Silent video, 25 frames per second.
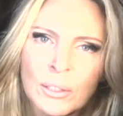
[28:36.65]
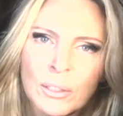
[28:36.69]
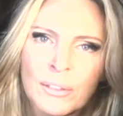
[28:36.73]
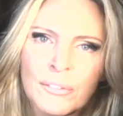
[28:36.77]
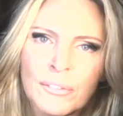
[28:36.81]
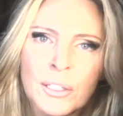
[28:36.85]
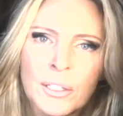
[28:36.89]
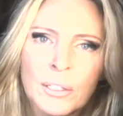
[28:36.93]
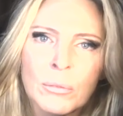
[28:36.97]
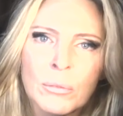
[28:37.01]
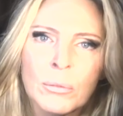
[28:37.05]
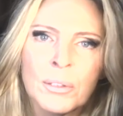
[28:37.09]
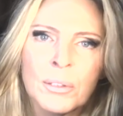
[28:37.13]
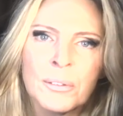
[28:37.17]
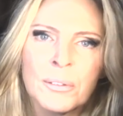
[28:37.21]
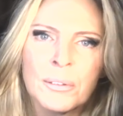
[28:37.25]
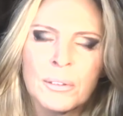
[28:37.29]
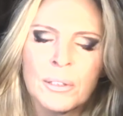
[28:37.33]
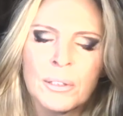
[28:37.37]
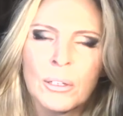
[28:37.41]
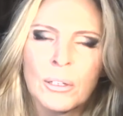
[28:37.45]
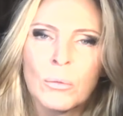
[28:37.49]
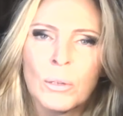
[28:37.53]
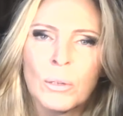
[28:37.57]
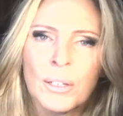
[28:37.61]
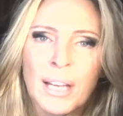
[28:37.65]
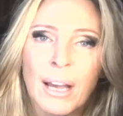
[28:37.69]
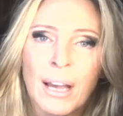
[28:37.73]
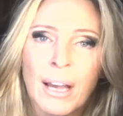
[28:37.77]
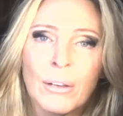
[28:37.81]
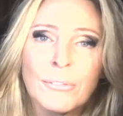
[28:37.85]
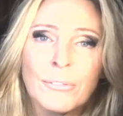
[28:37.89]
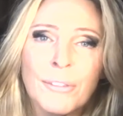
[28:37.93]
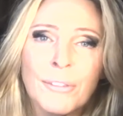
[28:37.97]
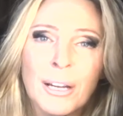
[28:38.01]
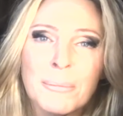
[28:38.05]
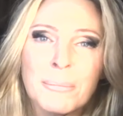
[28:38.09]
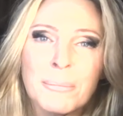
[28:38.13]
if you want to know what
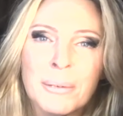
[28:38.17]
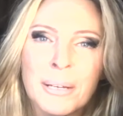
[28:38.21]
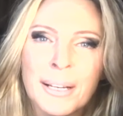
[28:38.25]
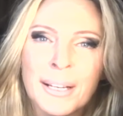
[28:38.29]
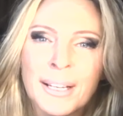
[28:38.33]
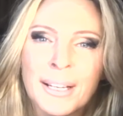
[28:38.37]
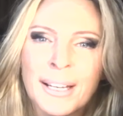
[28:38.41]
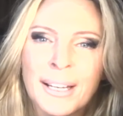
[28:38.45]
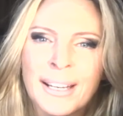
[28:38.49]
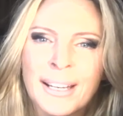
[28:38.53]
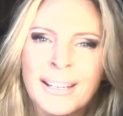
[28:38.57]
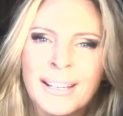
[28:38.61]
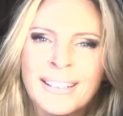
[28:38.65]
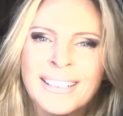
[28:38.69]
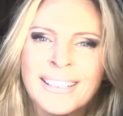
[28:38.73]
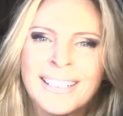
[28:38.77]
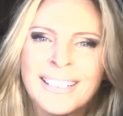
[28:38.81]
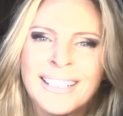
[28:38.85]
out-vibrating